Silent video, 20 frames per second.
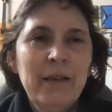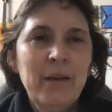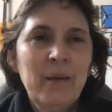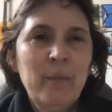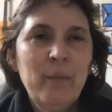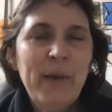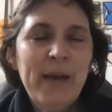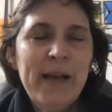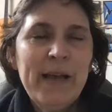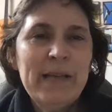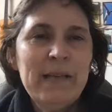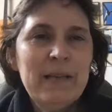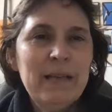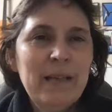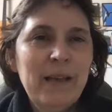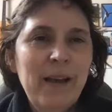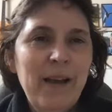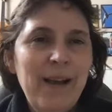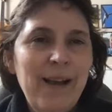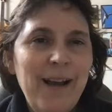But
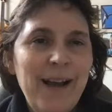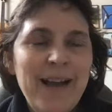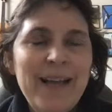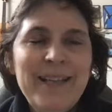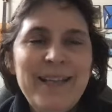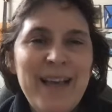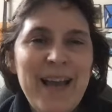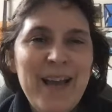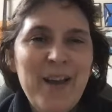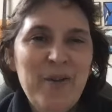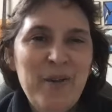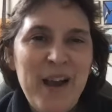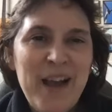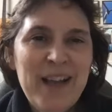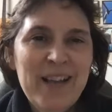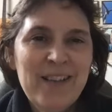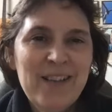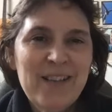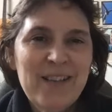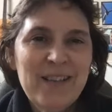I
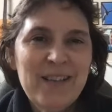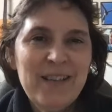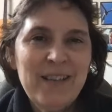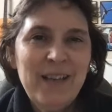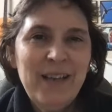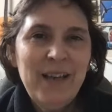digress,